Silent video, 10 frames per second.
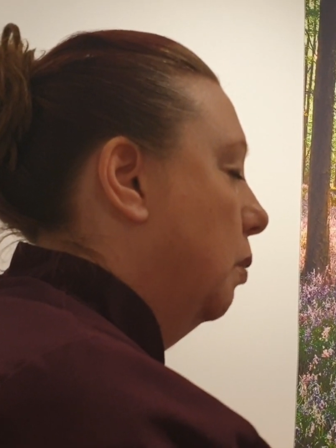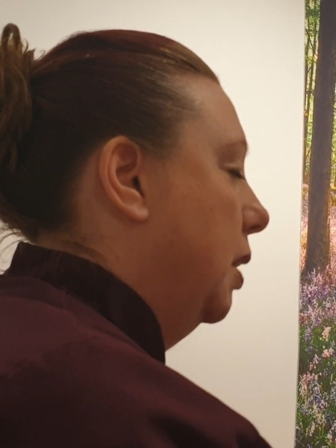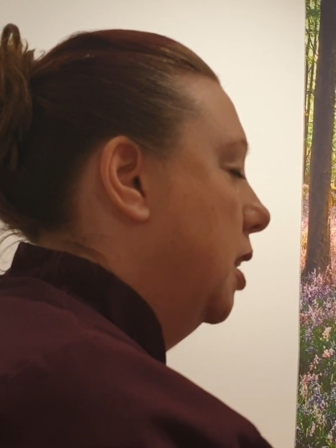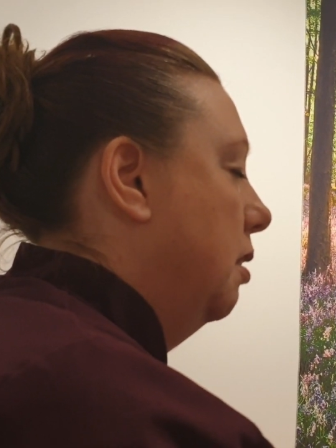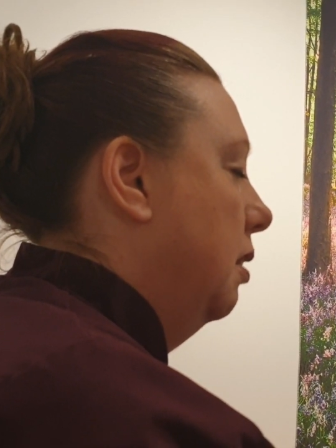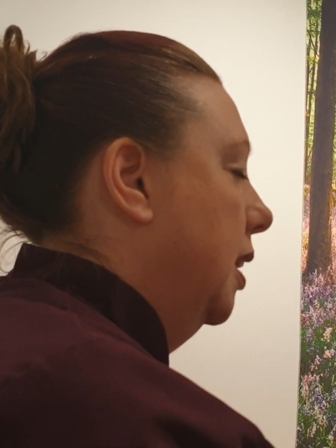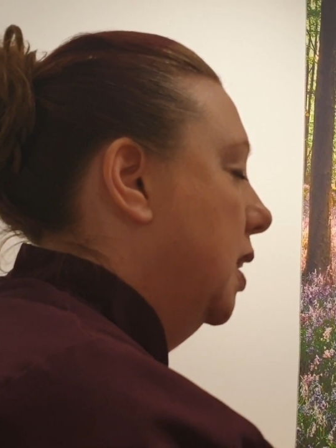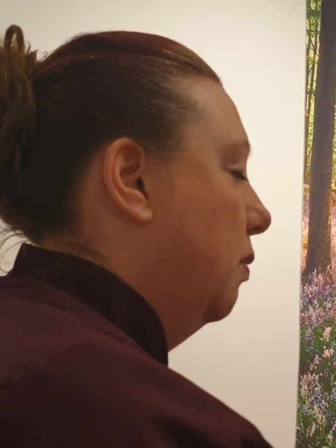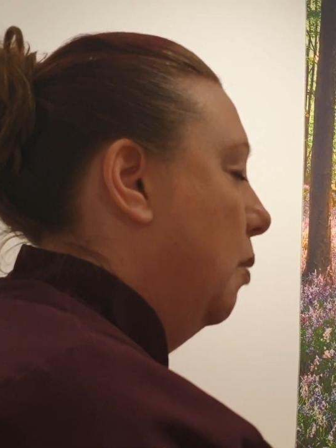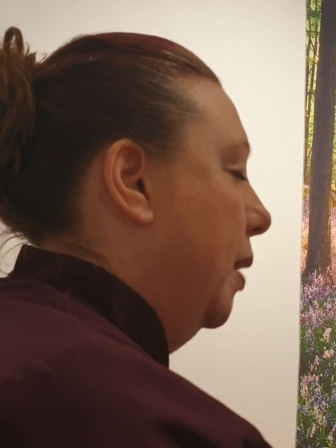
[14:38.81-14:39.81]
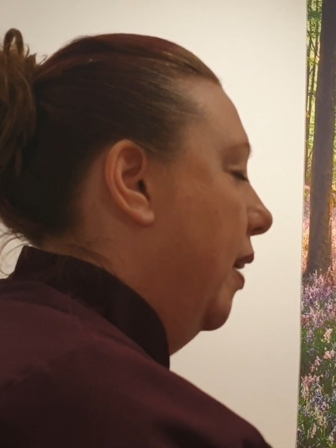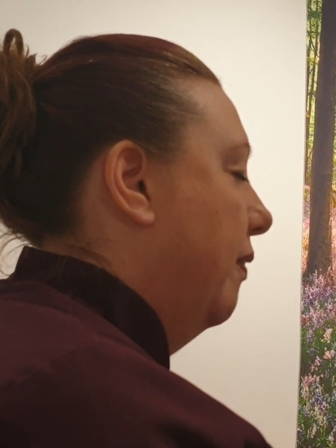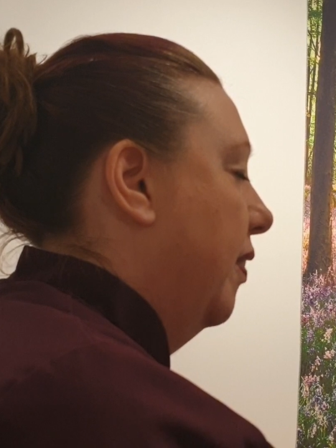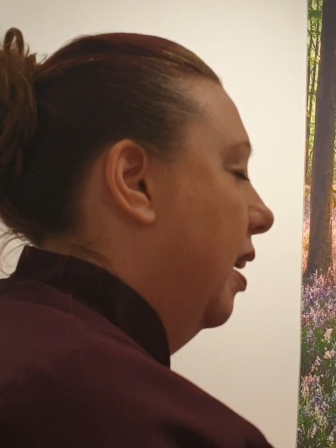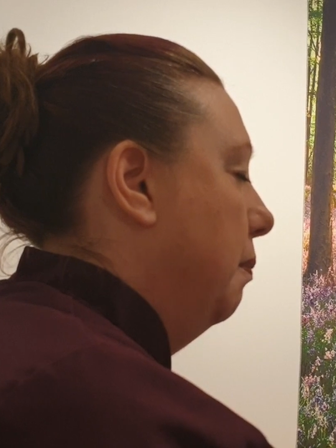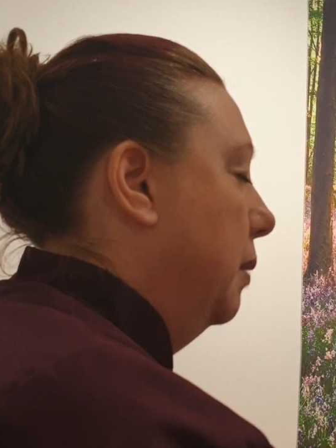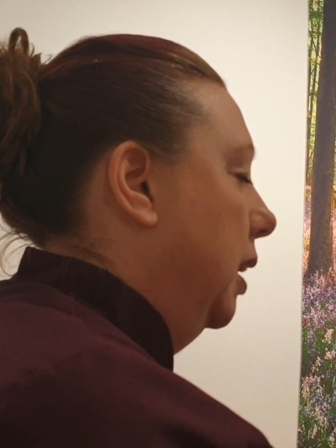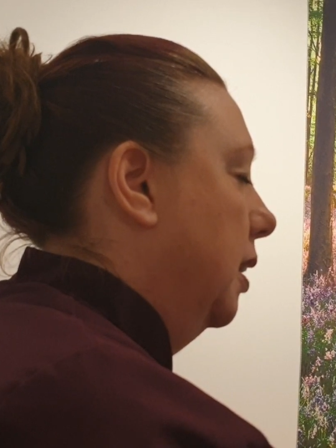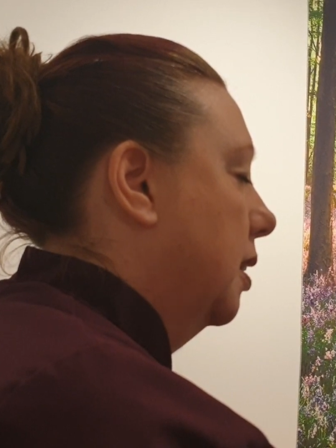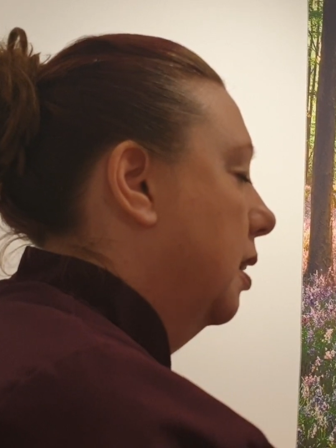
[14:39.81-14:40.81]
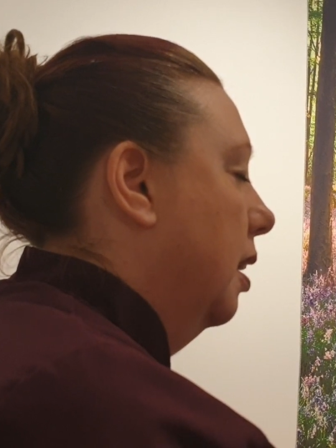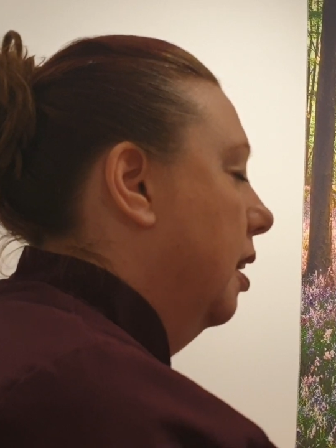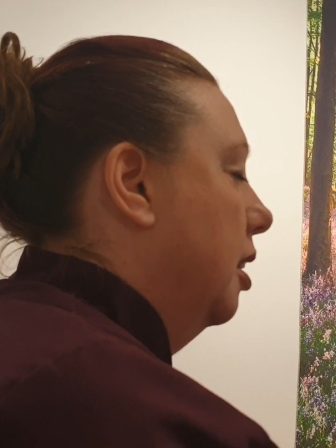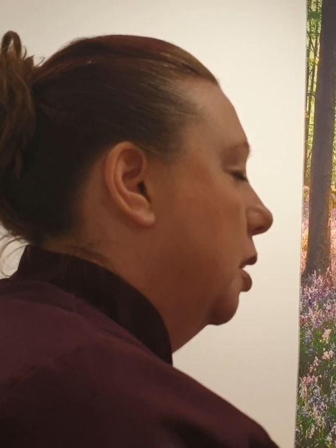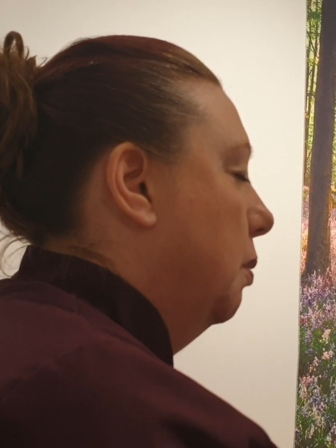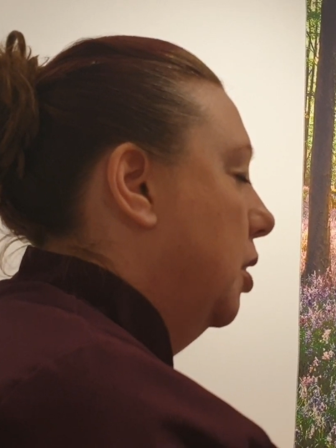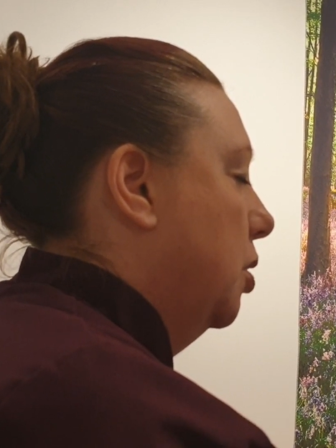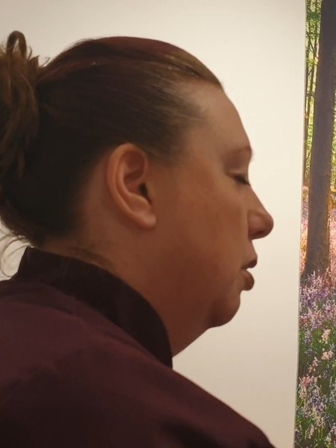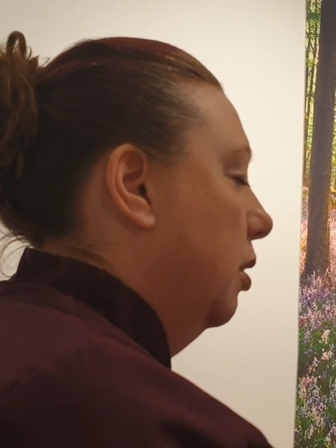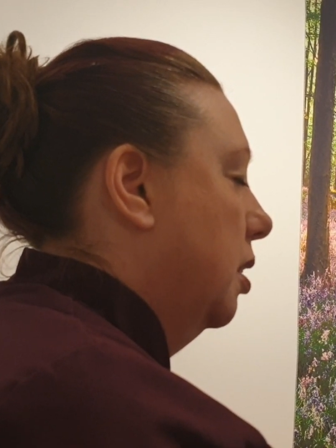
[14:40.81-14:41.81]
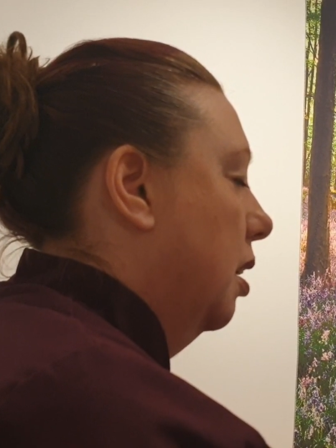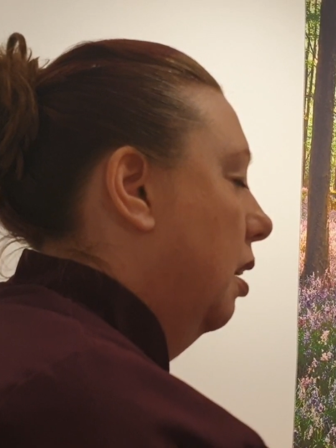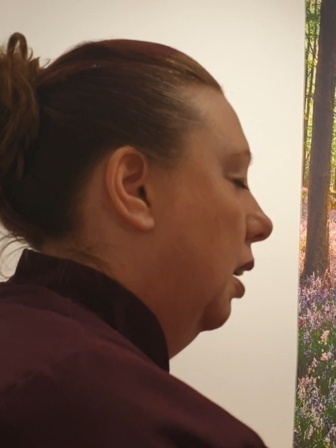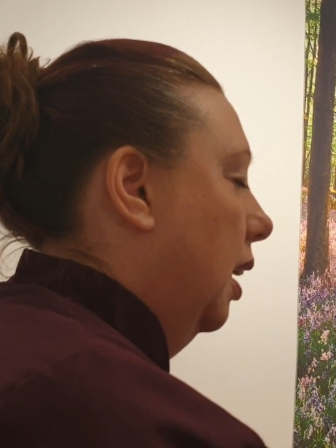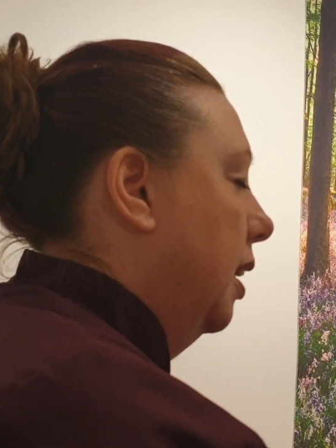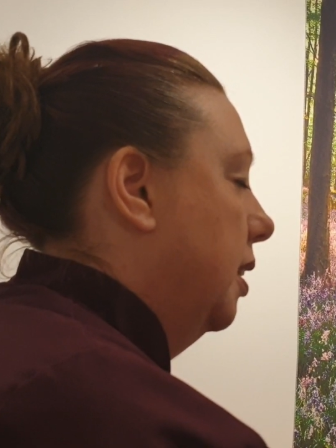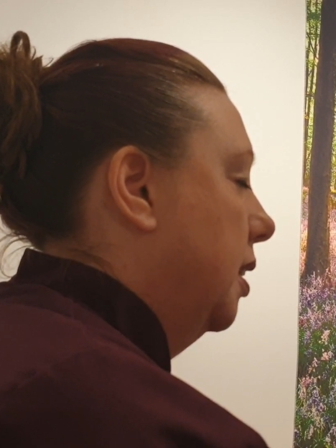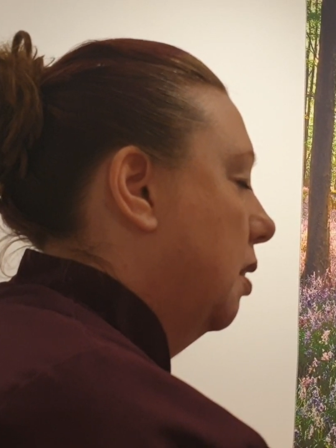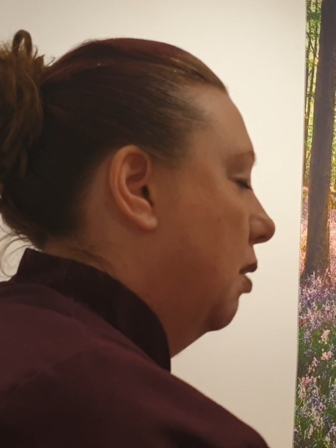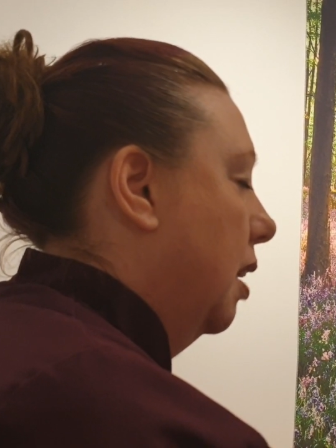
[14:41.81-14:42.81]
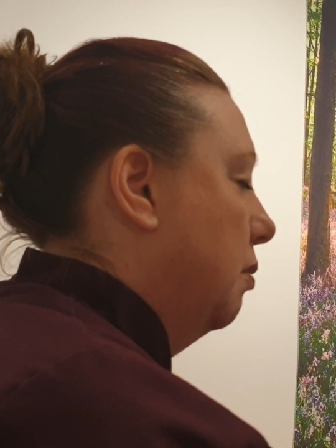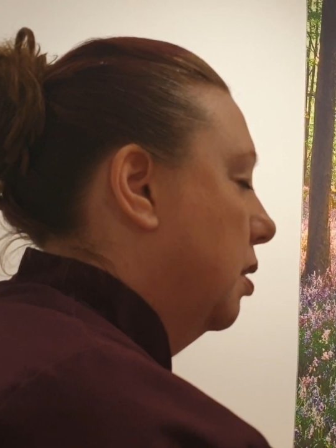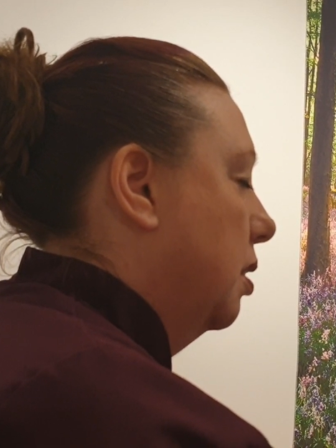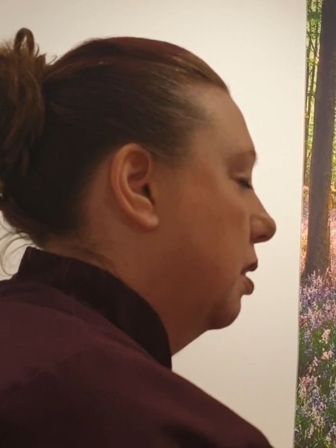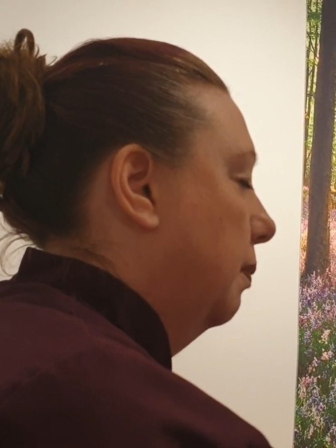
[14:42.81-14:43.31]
We do this for about 5 minutes to ensure that our client is grounded.